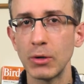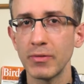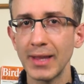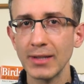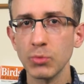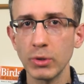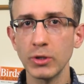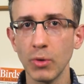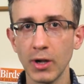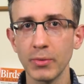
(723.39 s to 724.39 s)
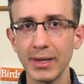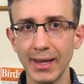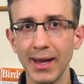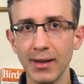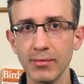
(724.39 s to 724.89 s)
Now, if that's what you
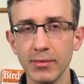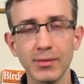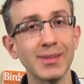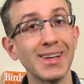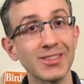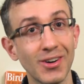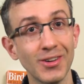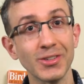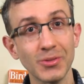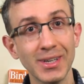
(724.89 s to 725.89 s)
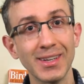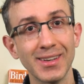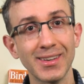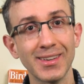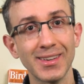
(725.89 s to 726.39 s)
already have, then that's all you
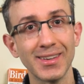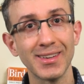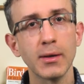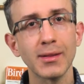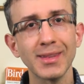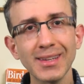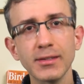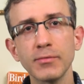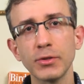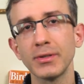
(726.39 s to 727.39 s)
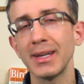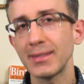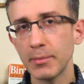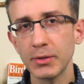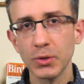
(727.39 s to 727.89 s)
need. That's it for
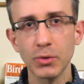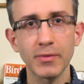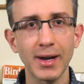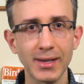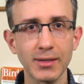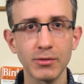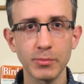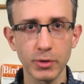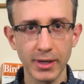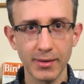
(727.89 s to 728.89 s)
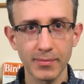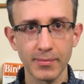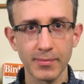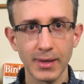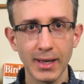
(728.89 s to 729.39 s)
today's episode of High Yield Birding.